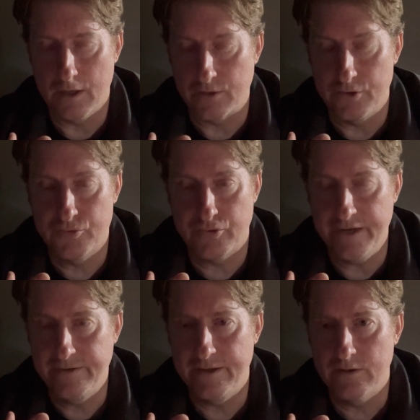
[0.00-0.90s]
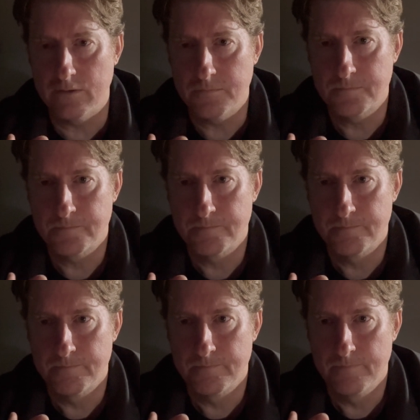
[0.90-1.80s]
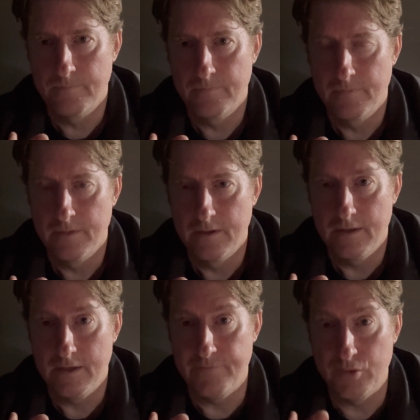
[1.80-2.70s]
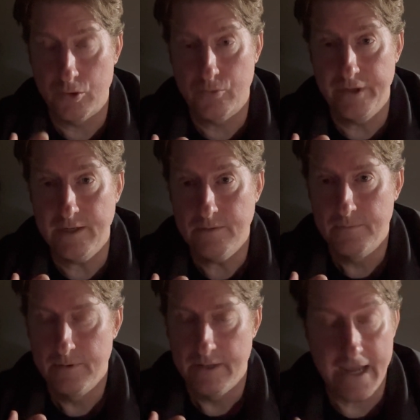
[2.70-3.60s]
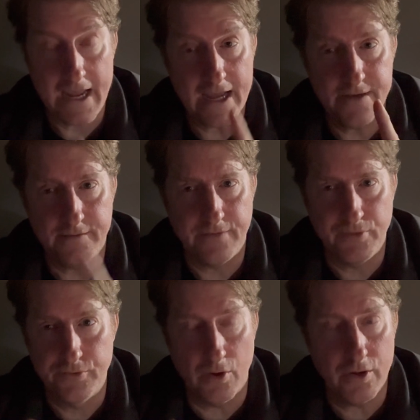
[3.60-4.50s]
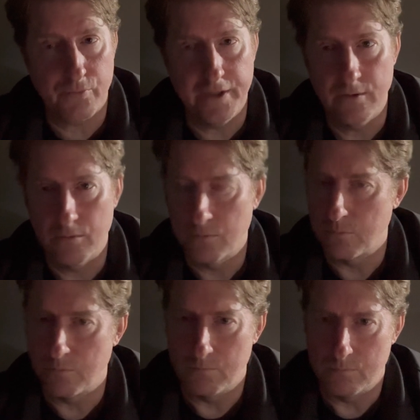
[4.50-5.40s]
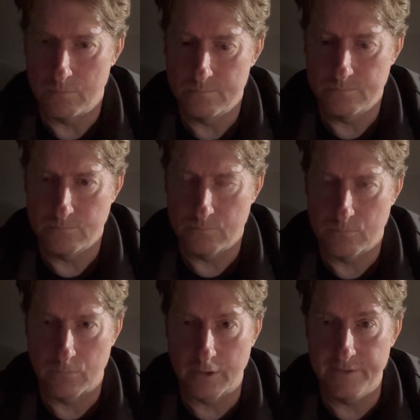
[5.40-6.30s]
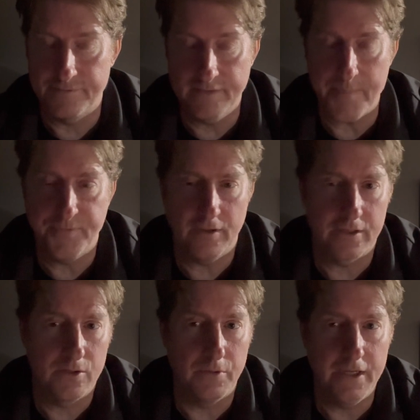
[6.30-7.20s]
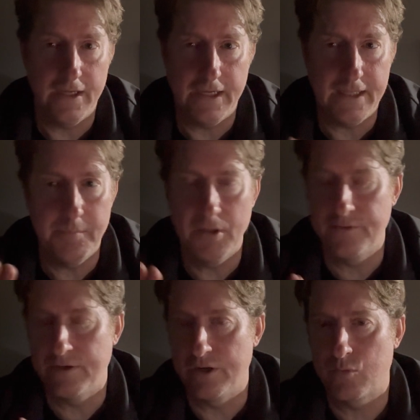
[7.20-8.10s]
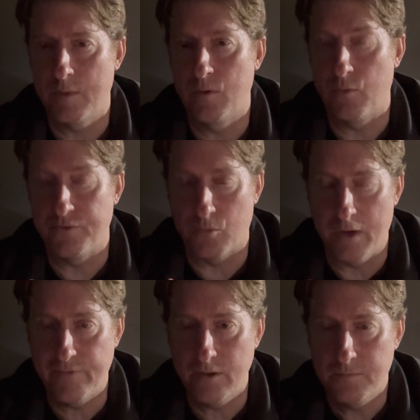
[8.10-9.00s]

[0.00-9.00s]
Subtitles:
good trade deal, if you agree, and if you don't agree, we're going to stop selling you any military equipment whatsoever,